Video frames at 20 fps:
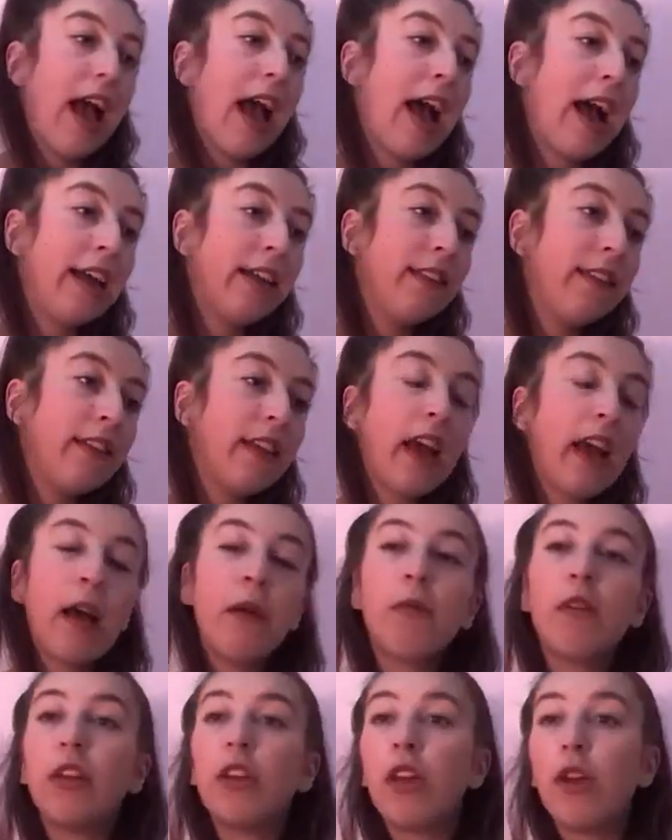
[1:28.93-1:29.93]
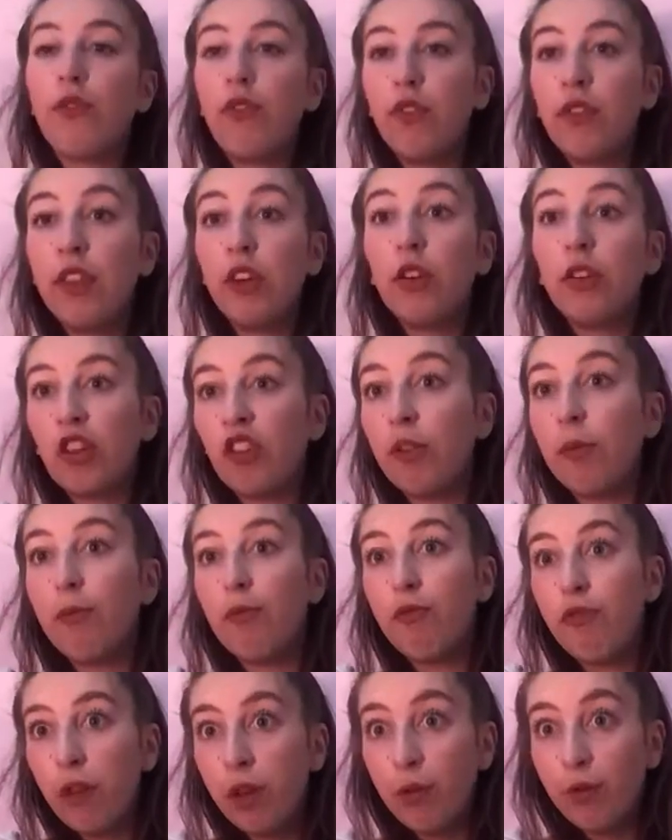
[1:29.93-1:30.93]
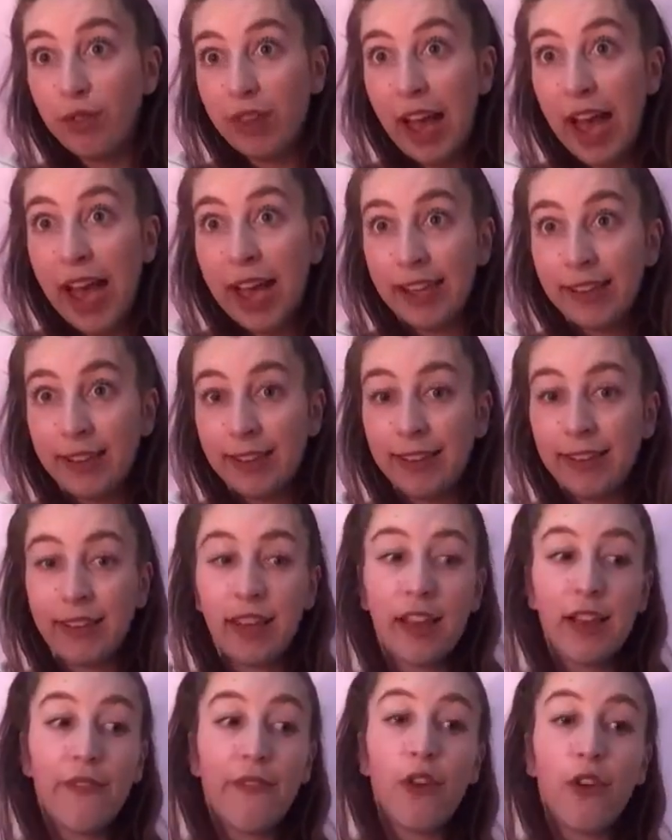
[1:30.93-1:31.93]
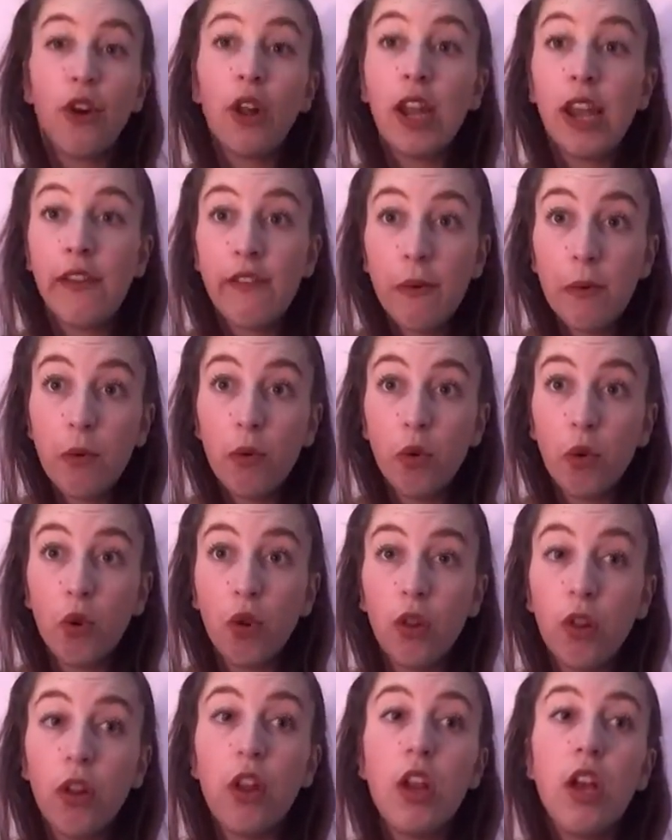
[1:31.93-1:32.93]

and I'm going to go through the audition process for Liverpool.